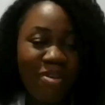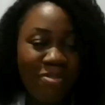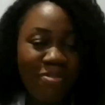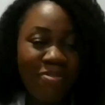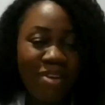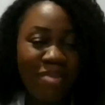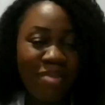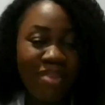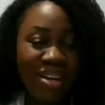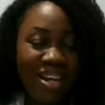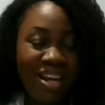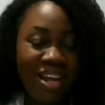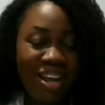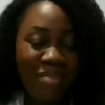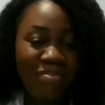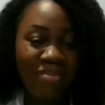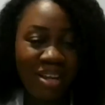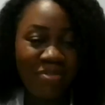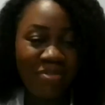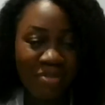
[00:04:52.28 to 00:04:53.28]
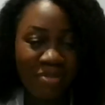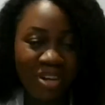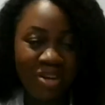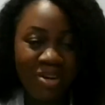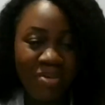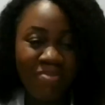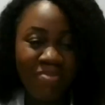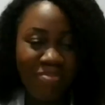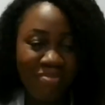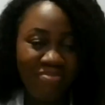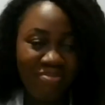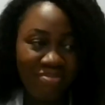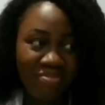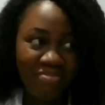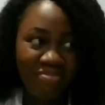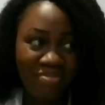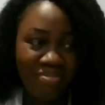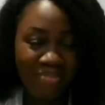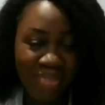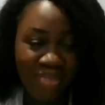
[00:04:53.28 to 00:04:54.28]
family. I'm a very
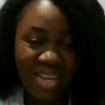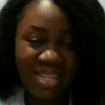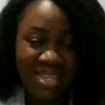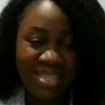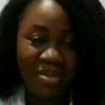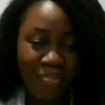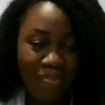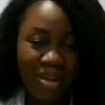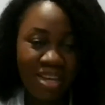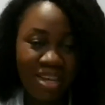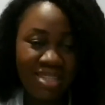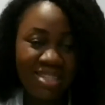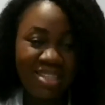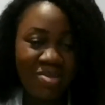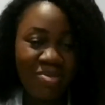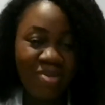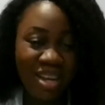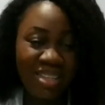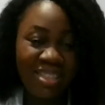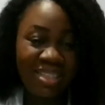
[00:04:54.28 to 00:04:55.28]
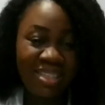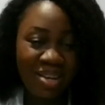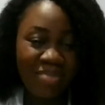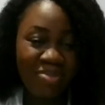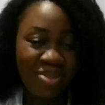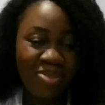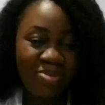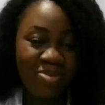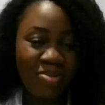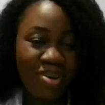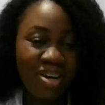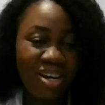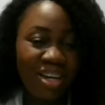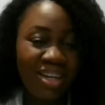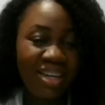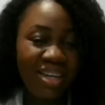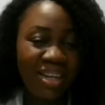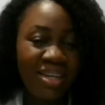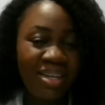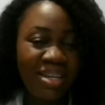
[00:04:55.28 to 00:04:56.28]
busy person when it comes to
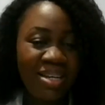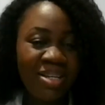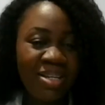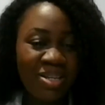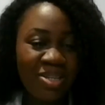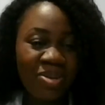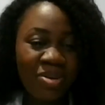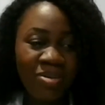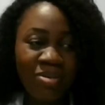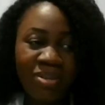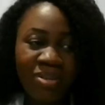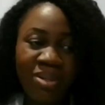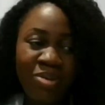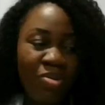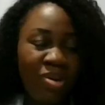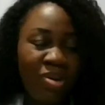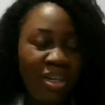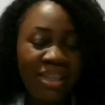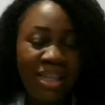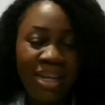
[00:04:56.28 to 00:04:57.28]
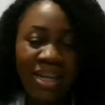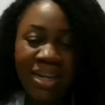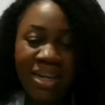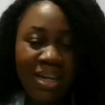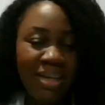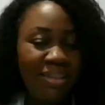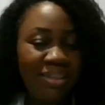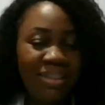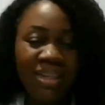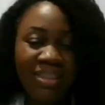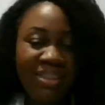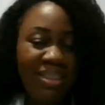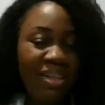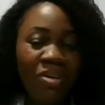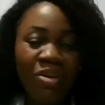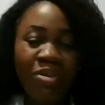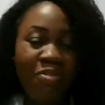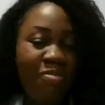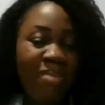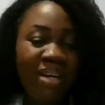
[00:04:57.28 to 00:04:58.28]
work. So the work takes a lot
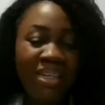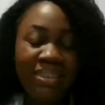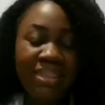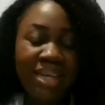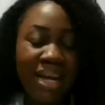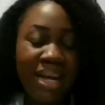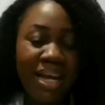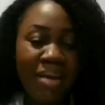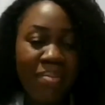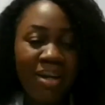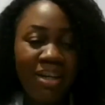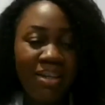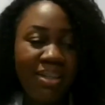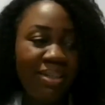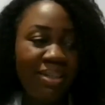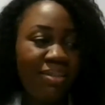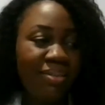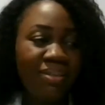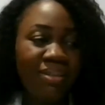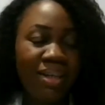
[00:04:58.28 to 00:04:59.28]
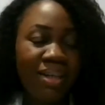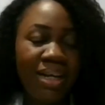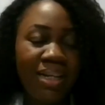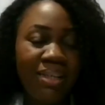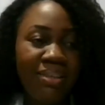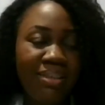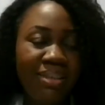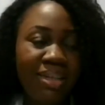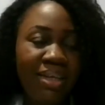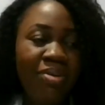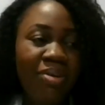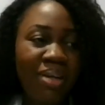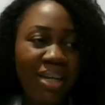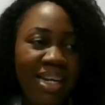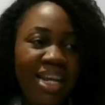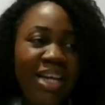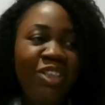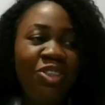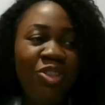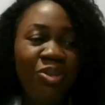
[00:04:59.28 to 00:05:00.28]
of my time. And then I decided, okay,
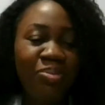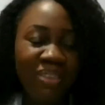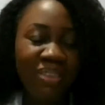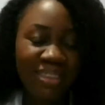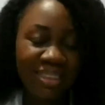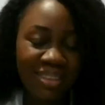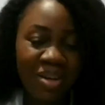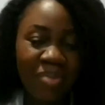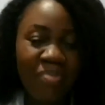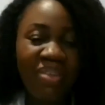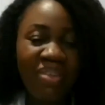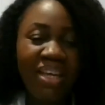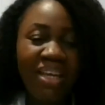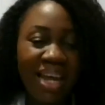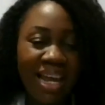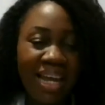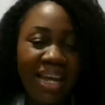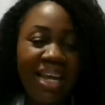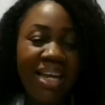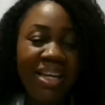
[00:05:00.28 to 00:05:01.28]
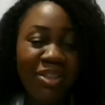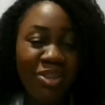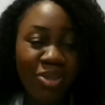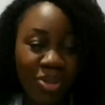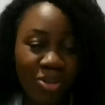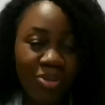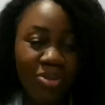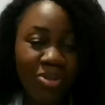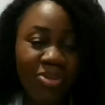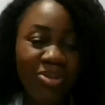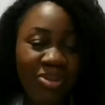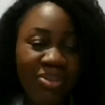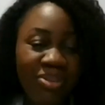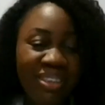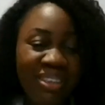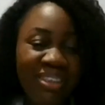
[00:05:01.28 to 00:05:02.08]
there should be something I can do